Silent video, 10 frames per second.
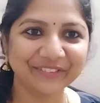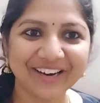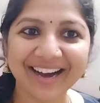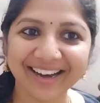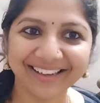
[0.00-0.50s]

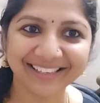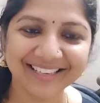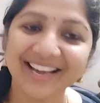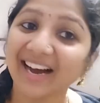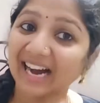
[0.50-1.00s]

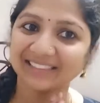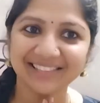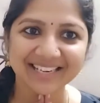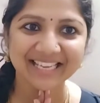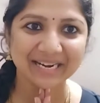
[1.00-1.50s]
Hi,
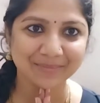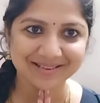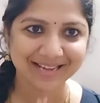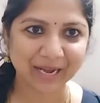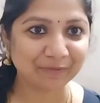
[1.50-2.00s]
andariki
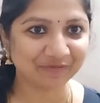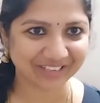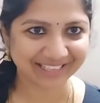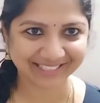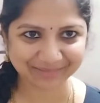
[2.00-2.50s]
namaskaram,
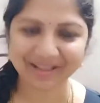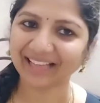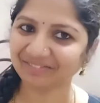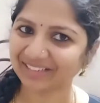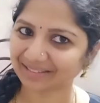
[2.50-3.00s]
vanakkam
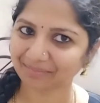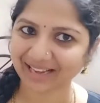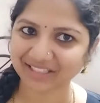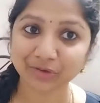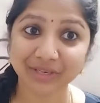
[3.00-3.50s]
and welcome
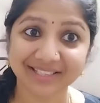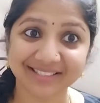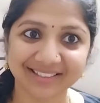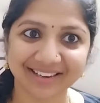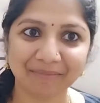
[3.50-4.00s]
back to yet
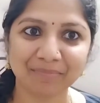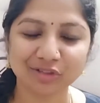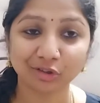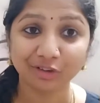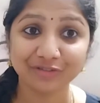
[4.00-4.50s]
another
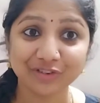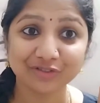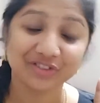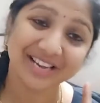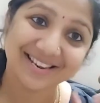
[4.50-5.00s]
episode of Two
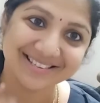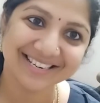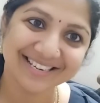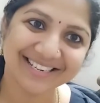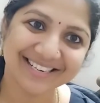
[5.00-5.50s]
States
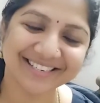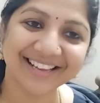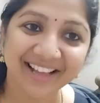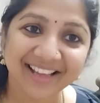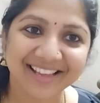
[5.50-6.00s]
Junction.
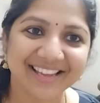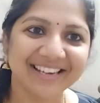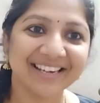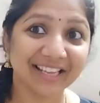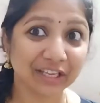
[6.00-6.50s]

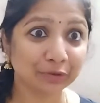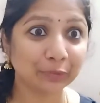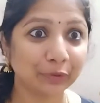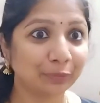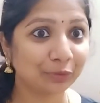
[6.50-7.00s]
Innikkum
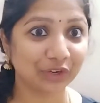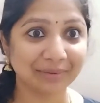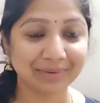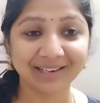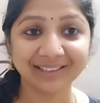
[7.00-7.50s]
oru
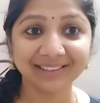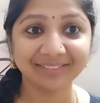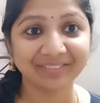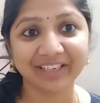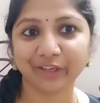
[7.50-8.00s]
mukkiyamaana
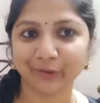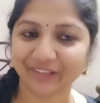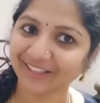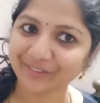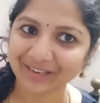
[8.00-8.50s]
video
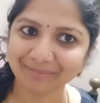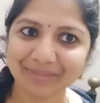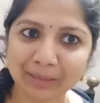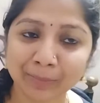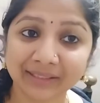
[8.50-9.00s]
oda dhaan ungala
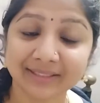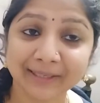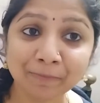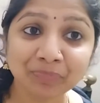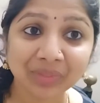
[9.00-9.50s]
meet
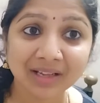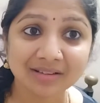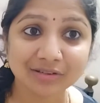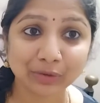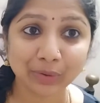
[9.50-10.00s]
pandren.
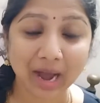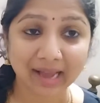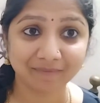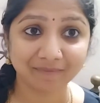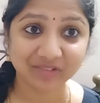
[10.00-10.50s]
So
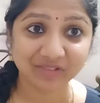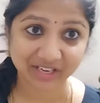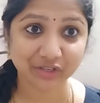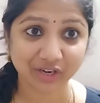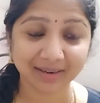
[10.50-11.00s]
I am very
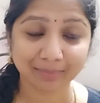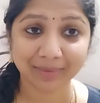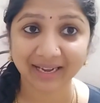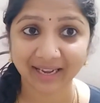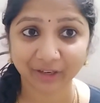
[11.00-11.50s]
sure
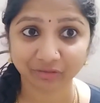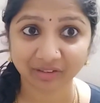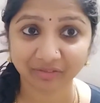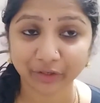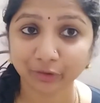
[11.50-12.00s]
by end of
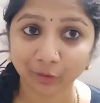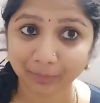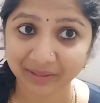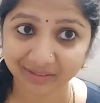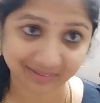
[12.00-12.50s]
the video you
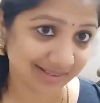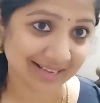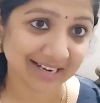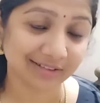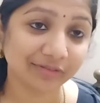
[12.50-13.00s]
will be really
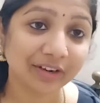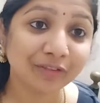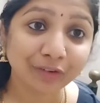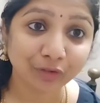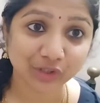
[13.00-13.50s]
satisfied
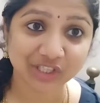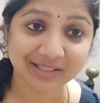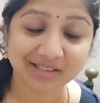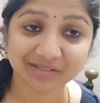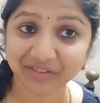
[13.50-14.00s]
for
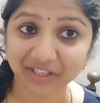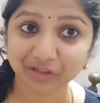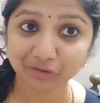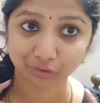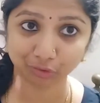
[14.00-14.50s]
watching this
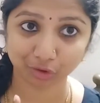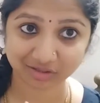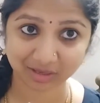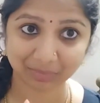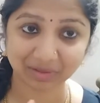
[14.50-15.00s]
video. So do
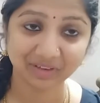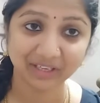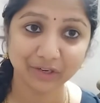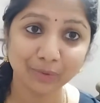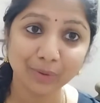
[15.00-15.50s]
not skip the
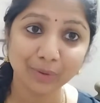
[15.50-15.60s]
video